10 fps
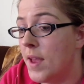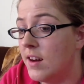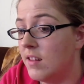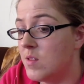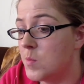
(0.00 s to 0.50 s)

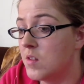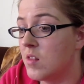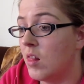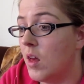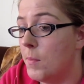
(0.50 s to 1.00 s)
and it
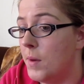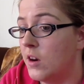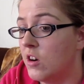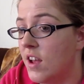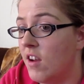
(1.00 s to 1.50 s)
smells a lot
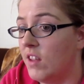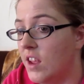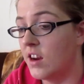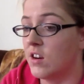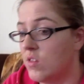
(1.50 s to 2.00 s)
better down
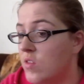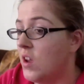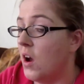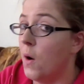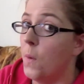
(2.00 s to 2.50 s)
here.
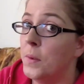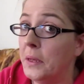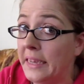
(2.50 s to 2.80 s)
So